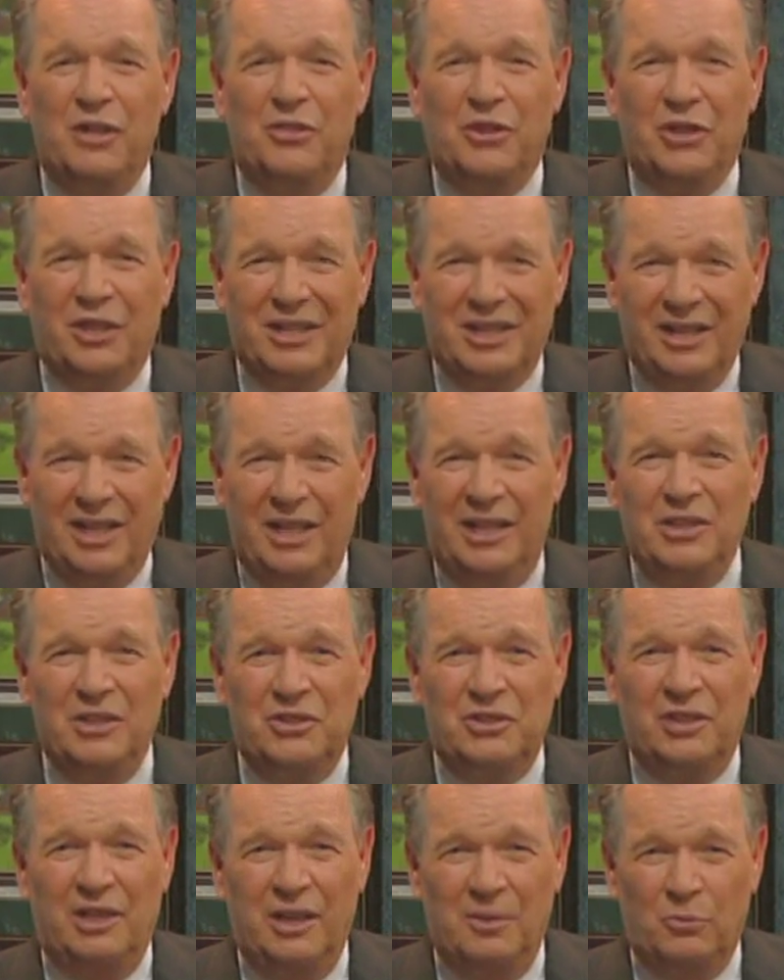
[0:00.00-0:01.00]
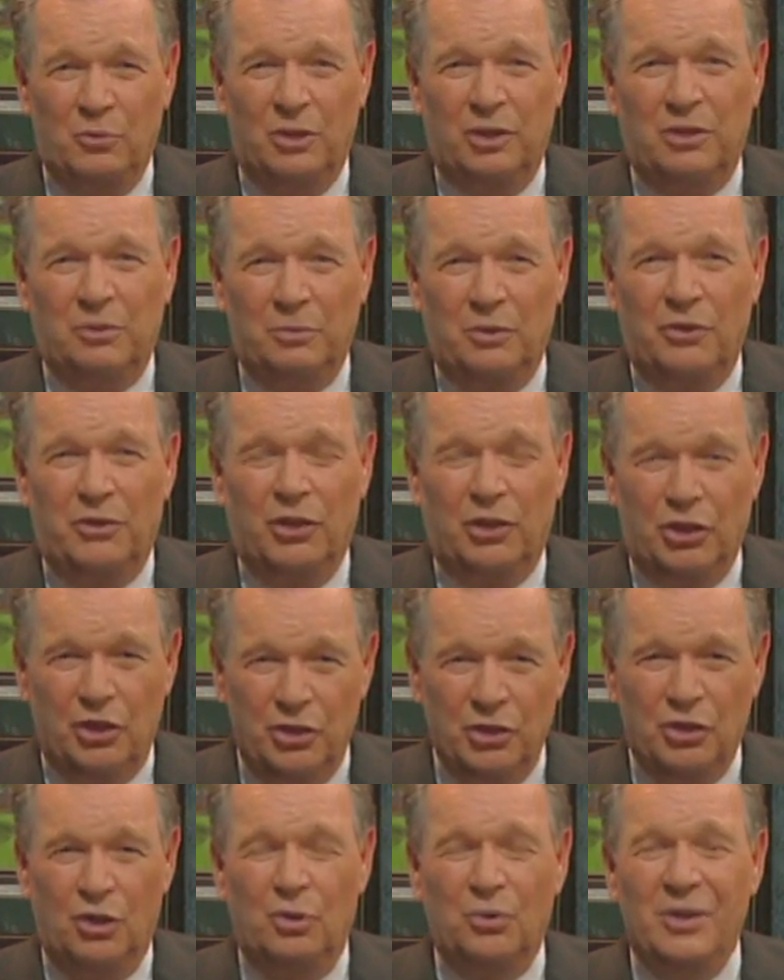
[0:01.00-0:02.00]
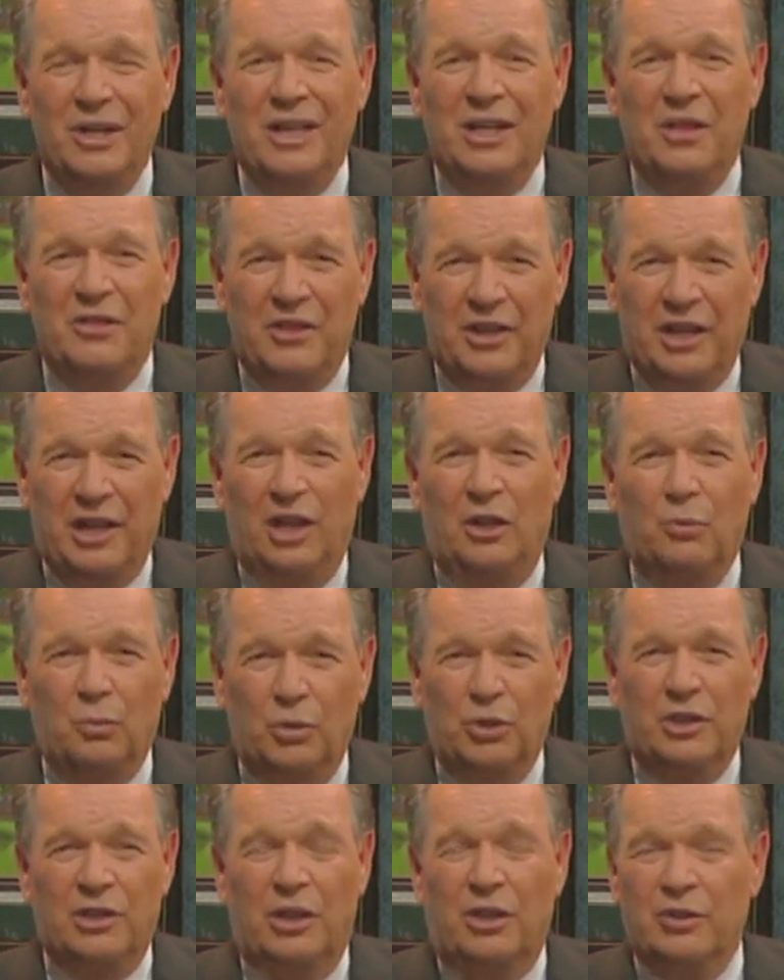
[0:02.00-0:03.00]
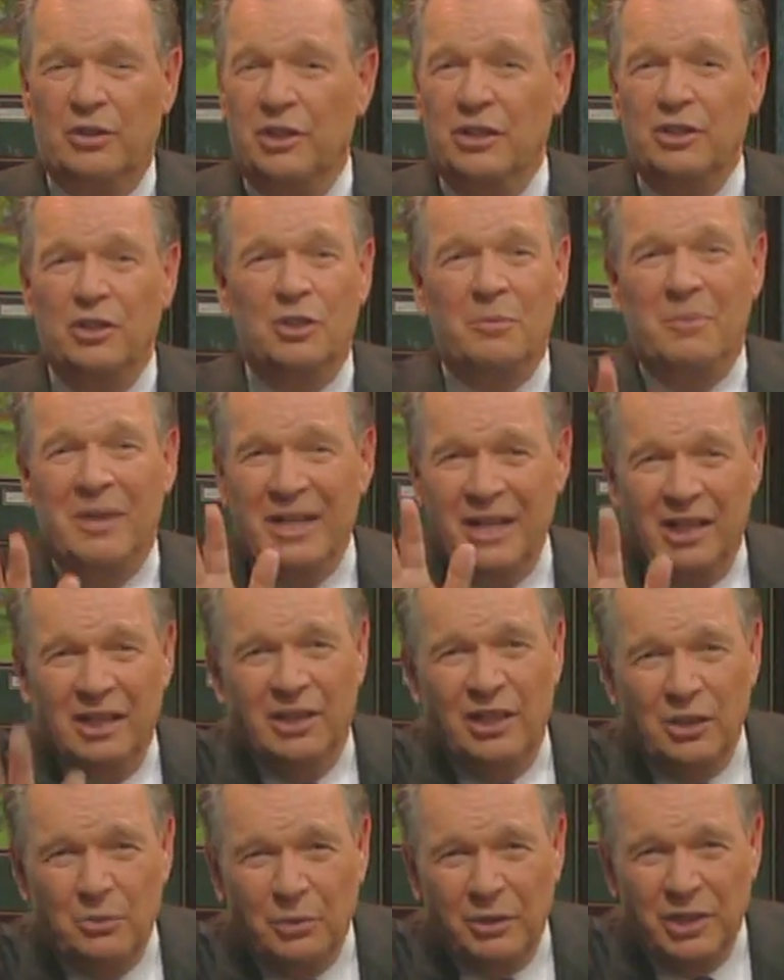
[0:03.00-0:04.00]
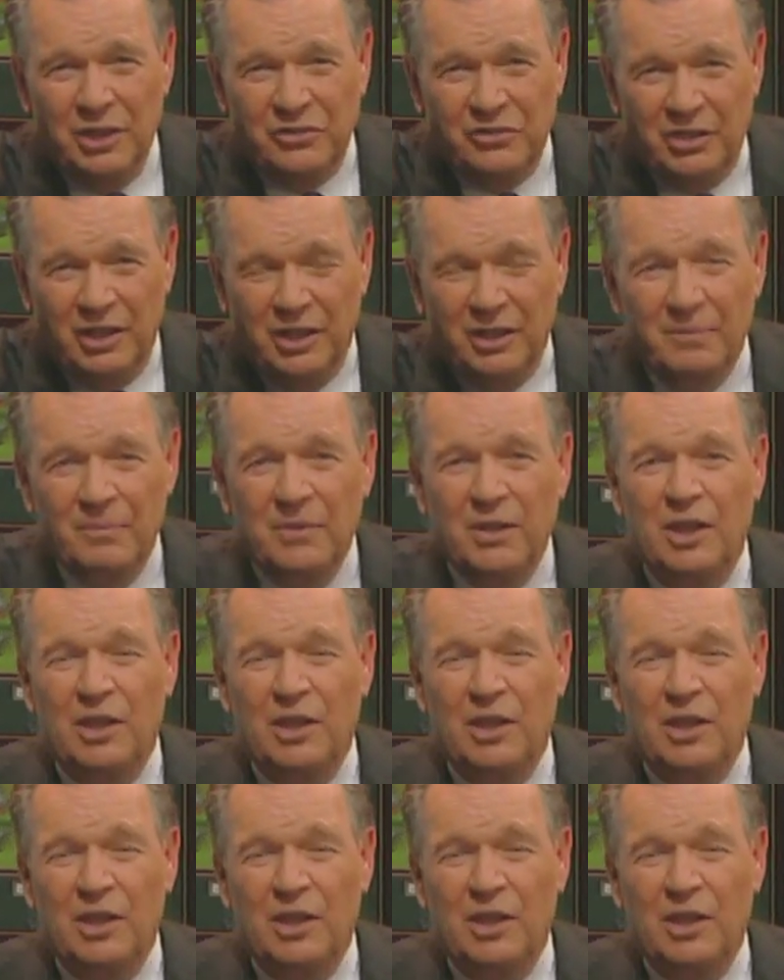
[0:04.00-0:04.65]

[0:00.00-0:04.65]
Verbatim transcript: The clients that I'm working with are going to know that I'll work harder. You may not like what I say.